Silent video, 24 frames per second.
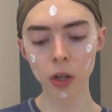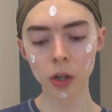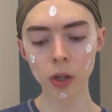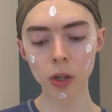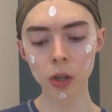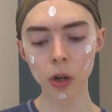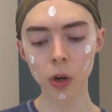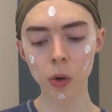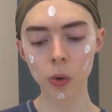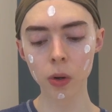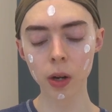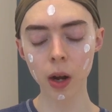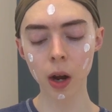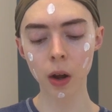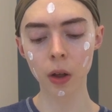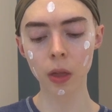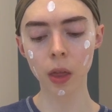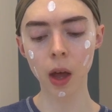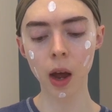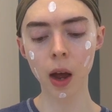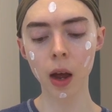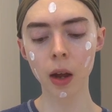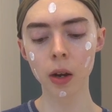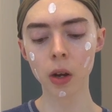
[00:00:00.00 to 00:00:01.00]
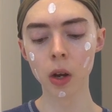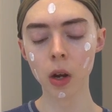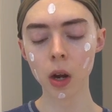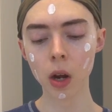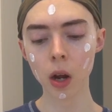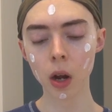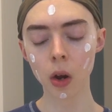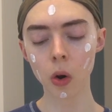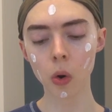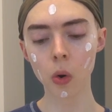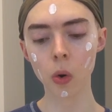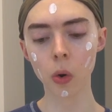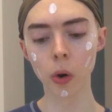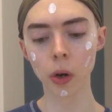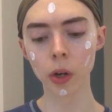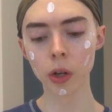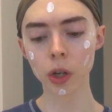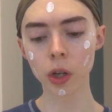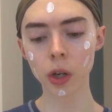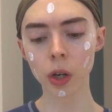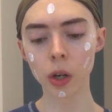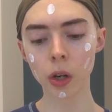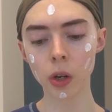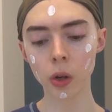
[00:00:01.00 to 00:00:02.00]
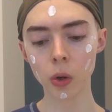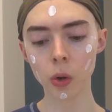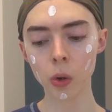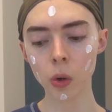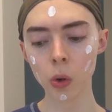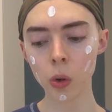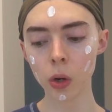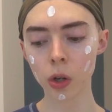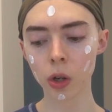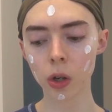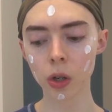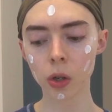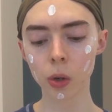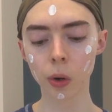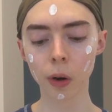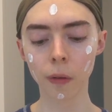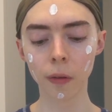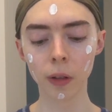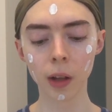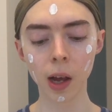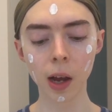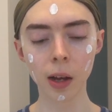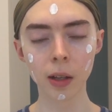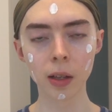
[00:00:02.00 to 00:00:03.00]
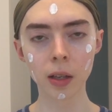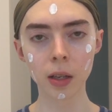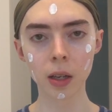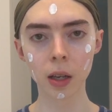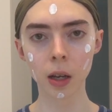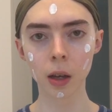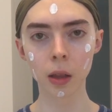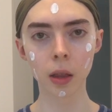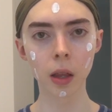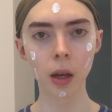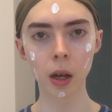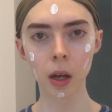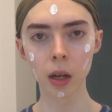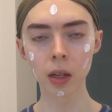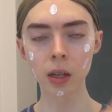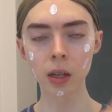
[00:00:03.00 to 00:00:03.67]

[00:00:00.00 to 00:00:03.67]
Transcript: Just tone down that orange hue and just sort of lightens the